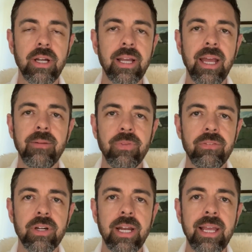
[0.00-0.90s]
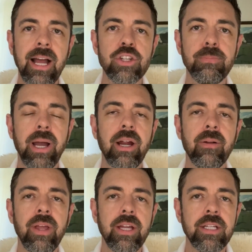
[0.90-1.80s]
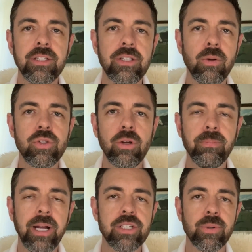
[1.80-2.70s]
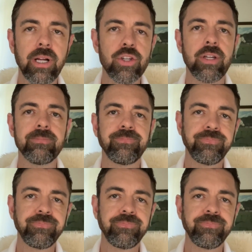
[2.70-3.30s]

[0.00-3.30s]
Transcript: Again, if you're not a cash buyer, don't do a price reduction.